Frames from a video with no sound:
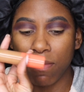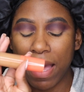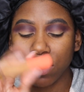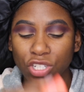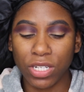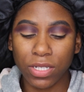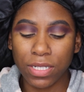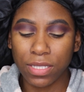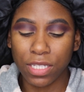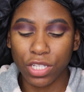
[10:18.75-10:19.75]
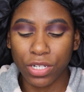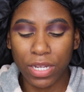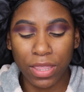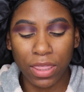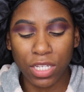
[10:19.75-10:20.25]
Am Magic concealer
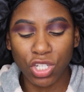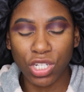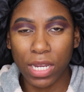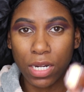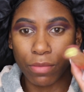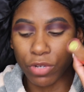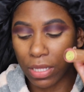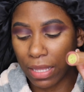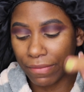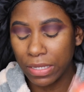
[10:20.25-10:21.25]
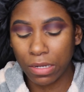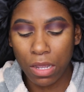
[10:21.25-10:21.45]
in the shade number 11.